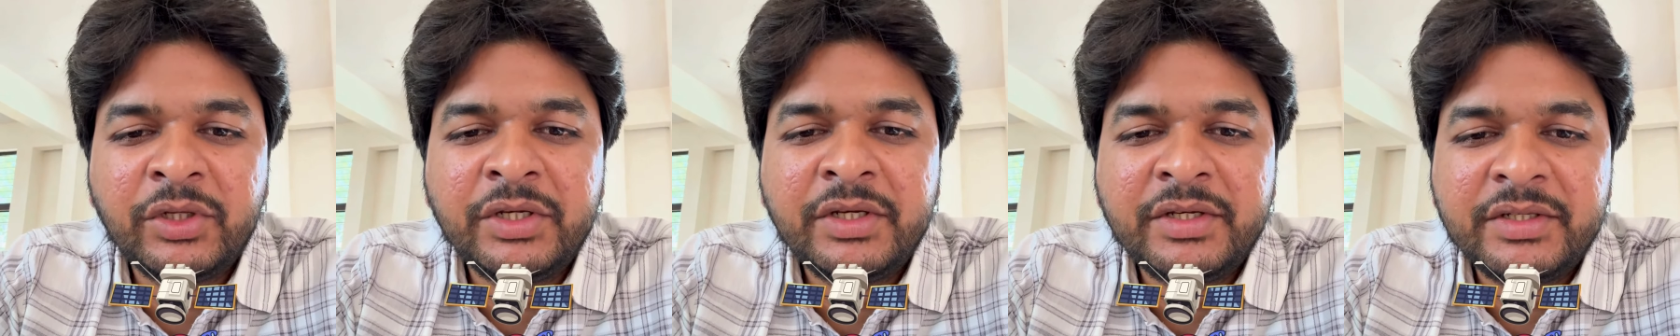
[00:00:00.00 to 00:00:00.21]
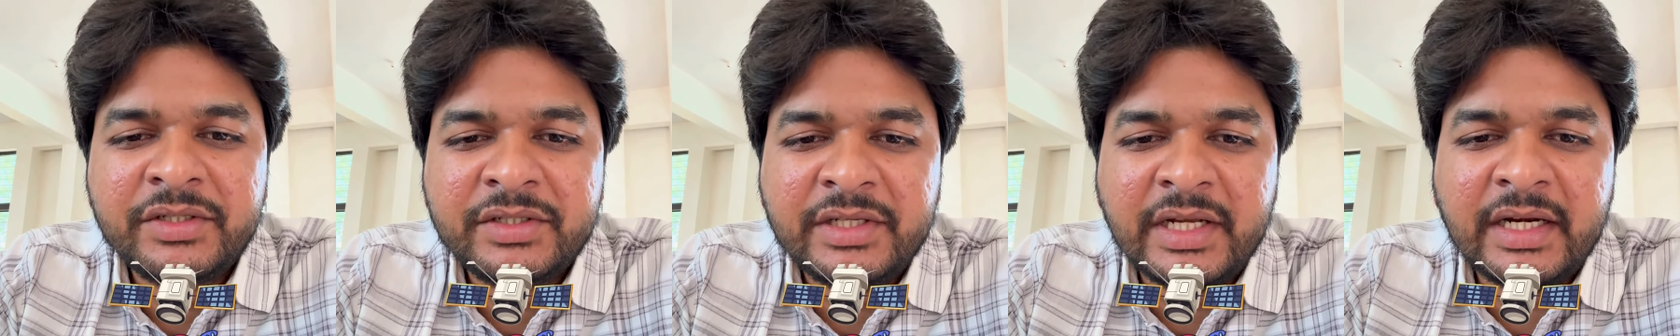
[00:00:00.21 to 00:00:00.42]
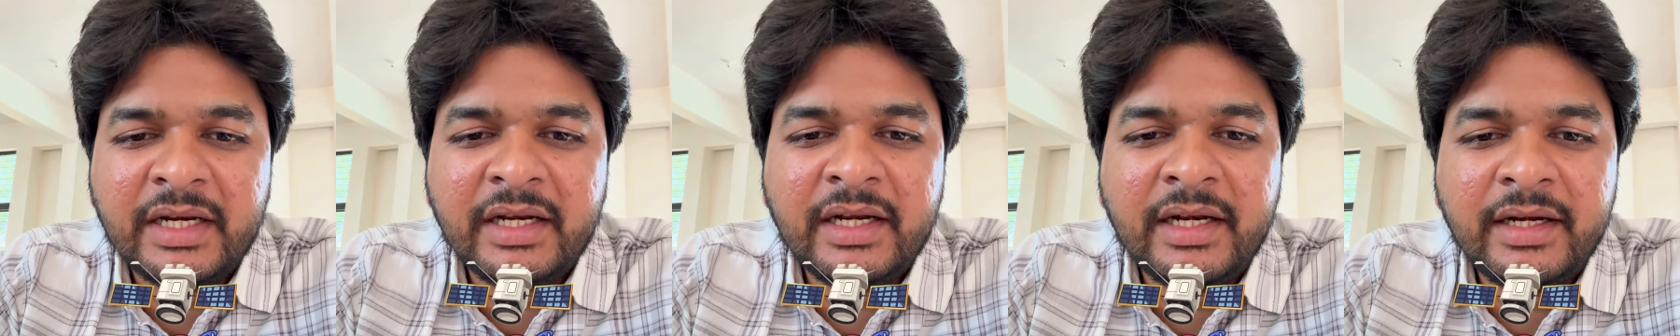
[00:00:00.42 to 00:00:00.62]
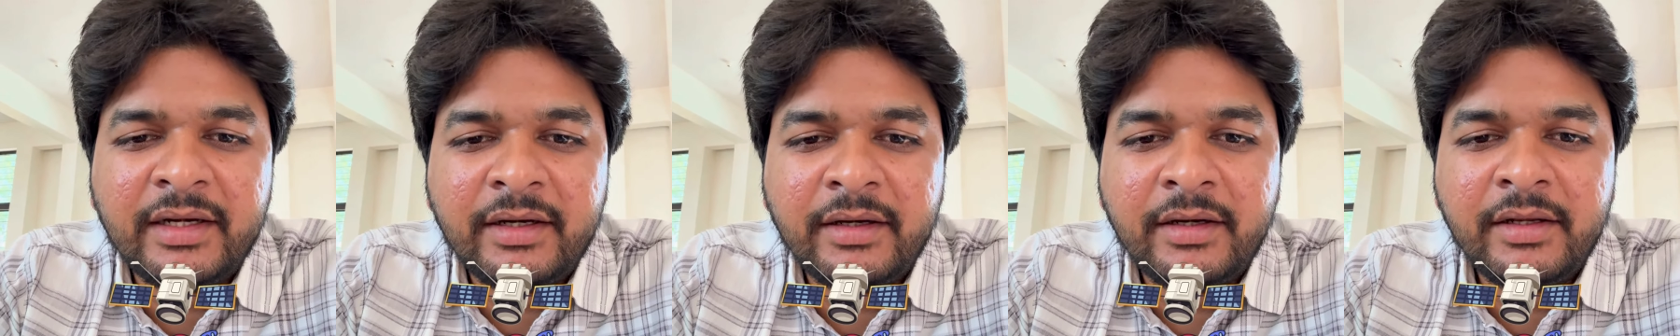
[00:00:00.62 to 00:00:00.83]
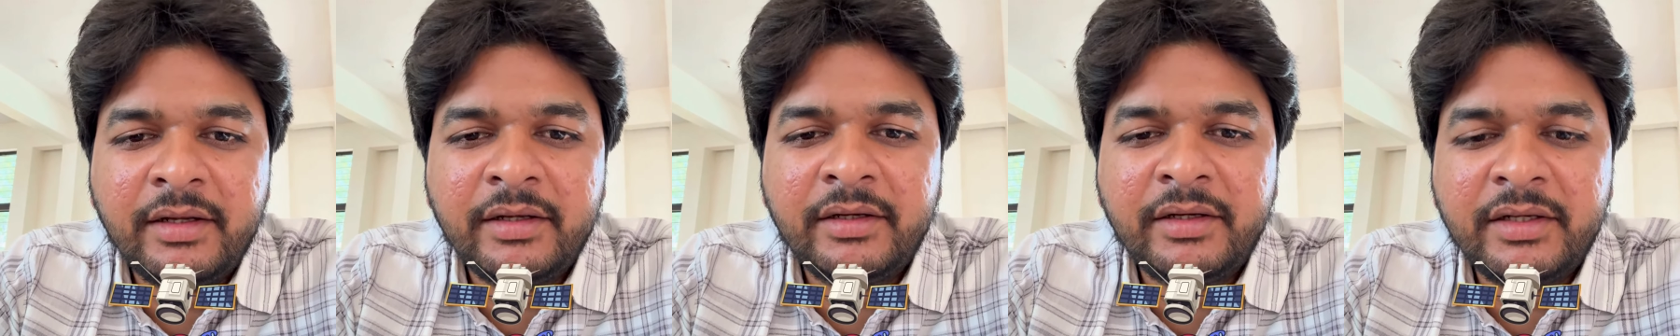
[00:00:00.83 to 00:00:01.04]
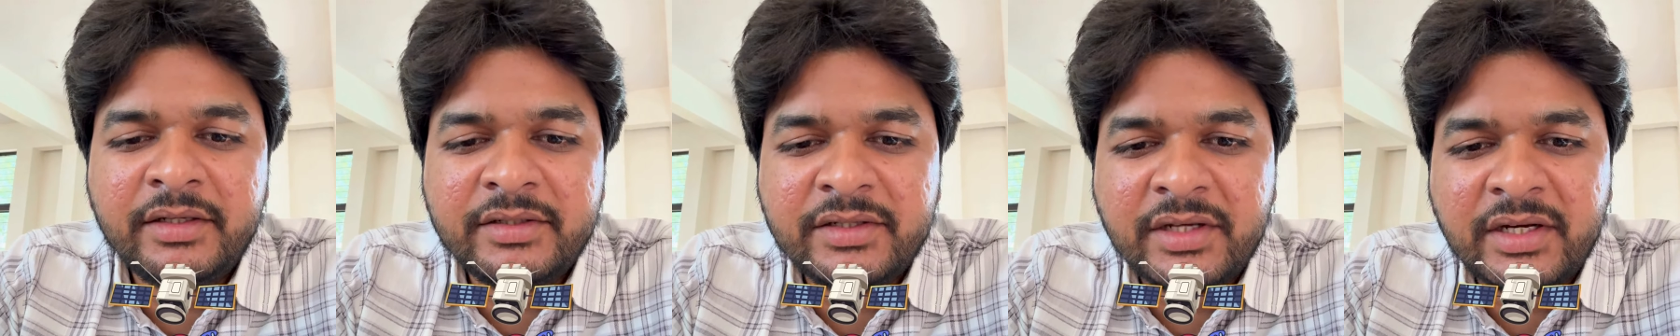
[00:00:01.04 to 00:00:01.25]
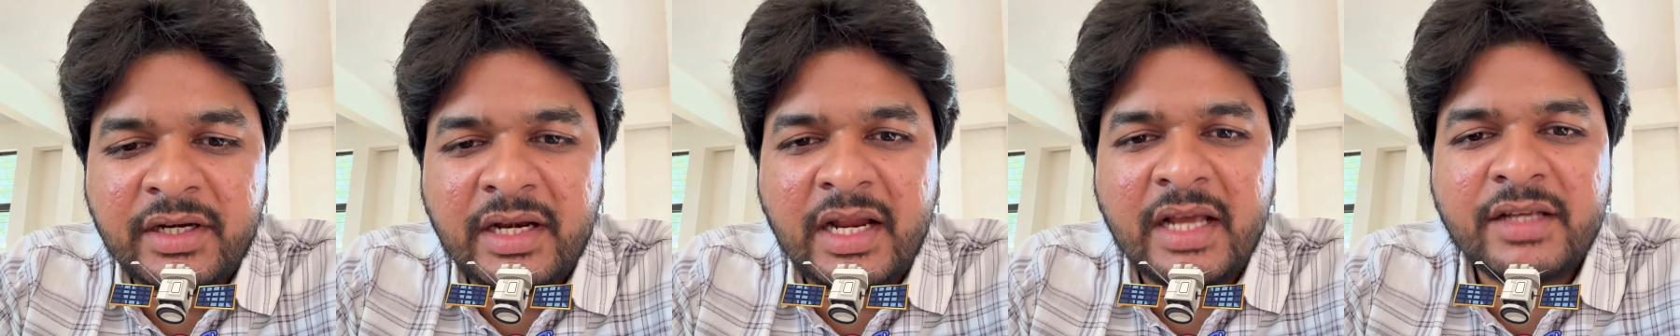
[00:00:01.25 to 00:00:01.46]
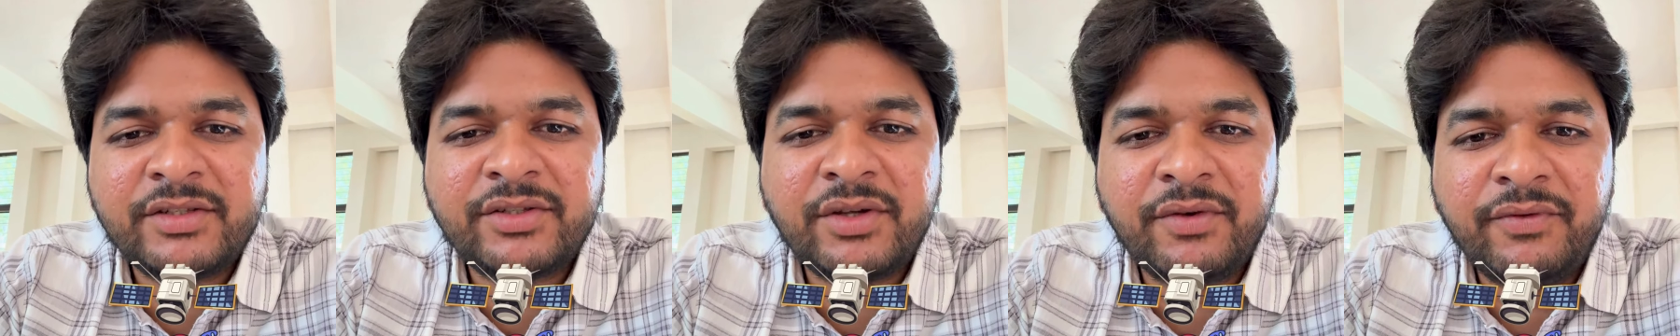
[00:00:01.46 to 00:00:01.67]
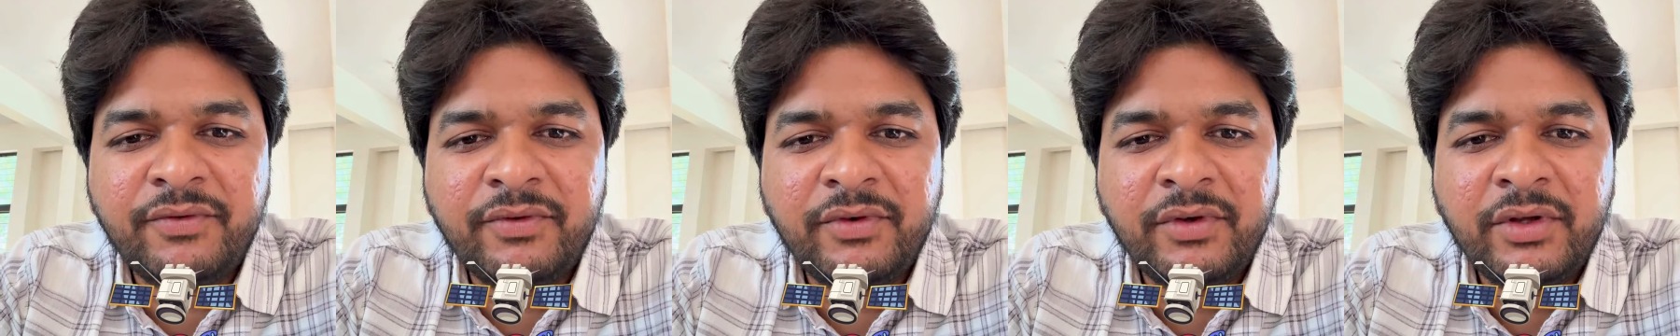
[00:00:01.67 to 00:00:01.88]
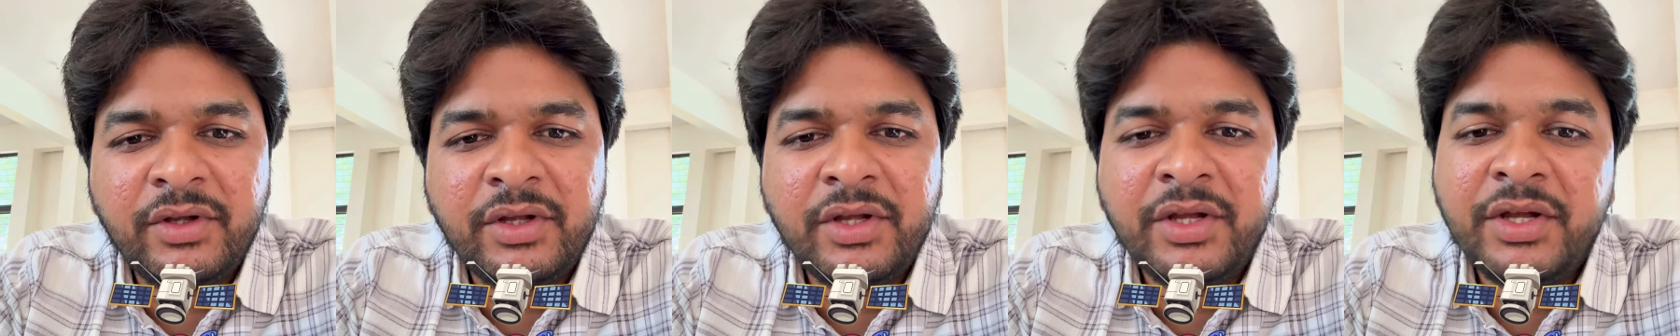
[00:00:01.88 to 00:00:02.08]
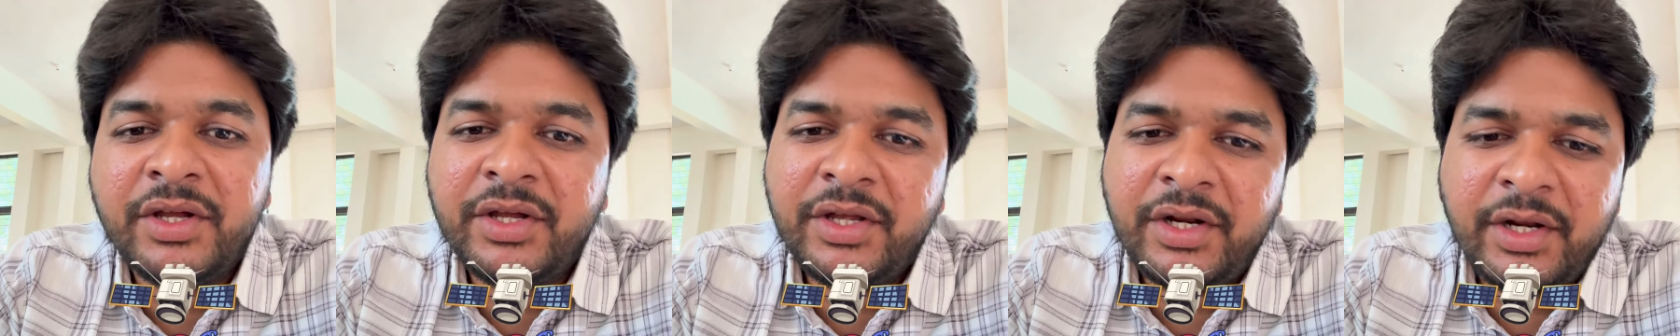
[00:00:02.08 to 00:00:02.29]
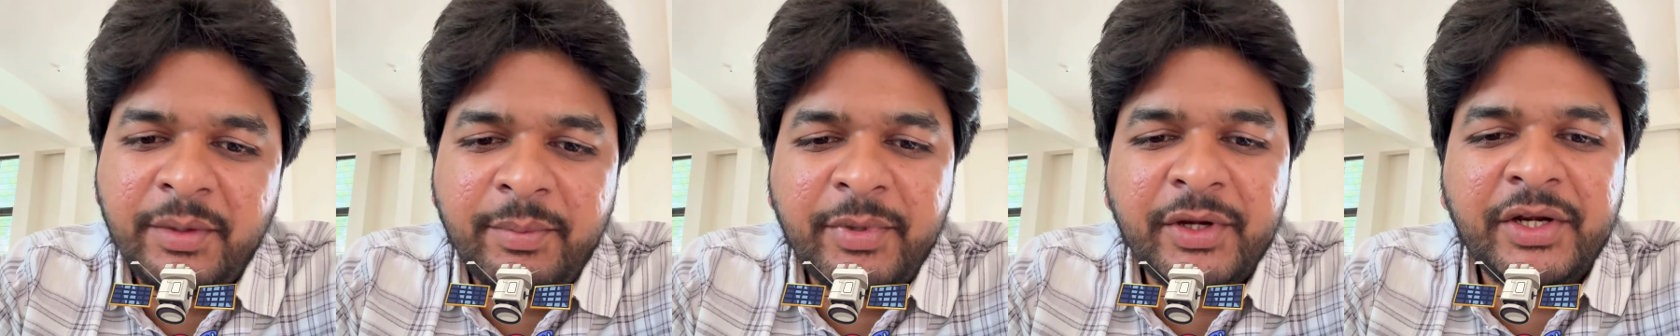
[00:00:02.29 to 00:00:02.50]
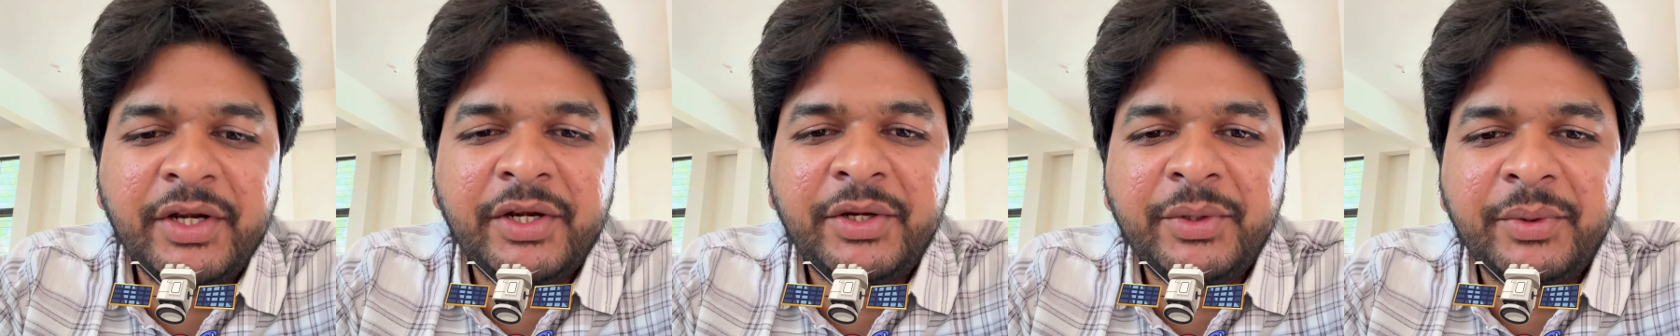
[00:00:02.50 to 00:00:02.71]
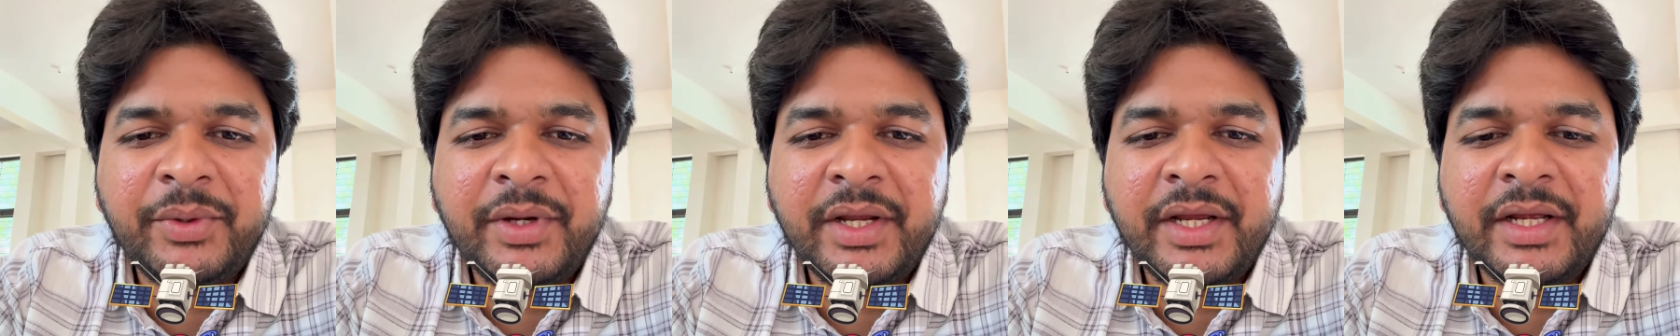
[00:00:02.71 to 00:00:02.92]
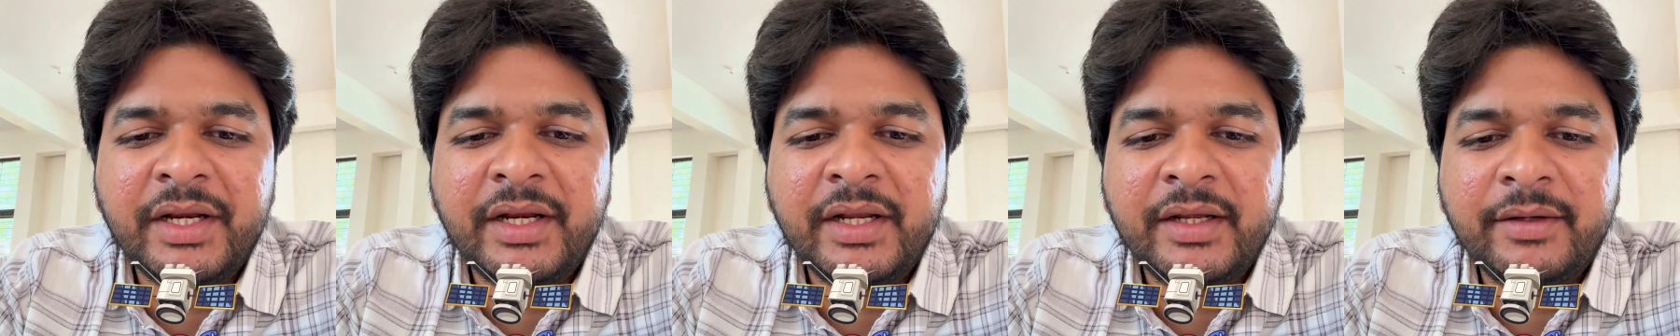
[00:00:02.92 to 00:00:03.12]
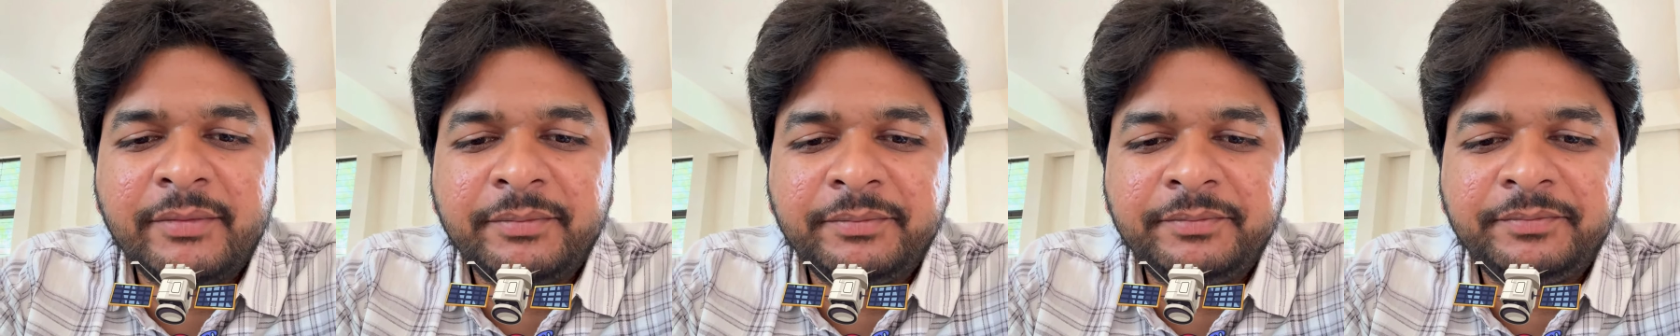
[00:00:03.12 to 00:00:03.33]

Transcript: Satellite DNA is a class of repetitive DNA.